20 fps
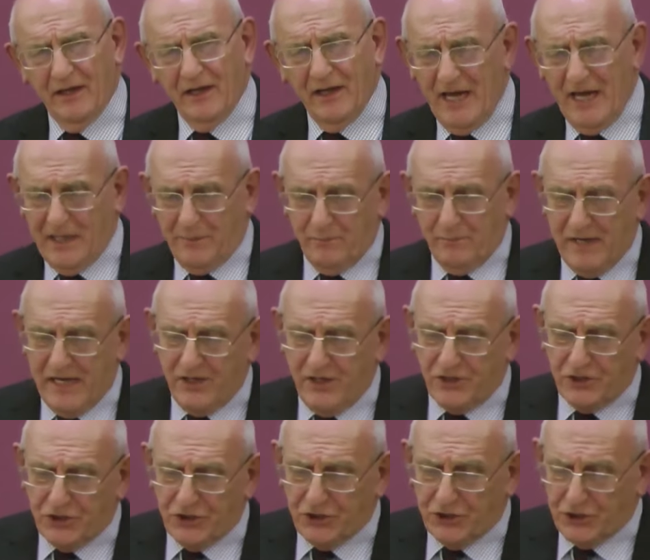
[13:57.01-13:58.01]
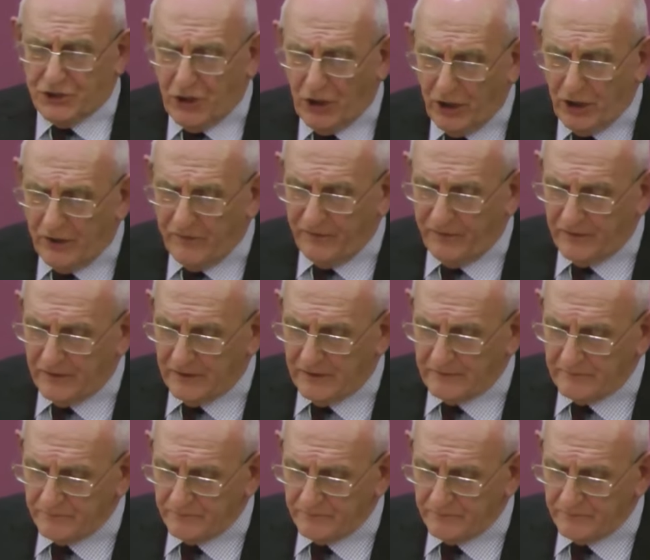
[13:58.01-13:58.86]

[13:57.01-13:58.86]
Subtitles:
It means joyful.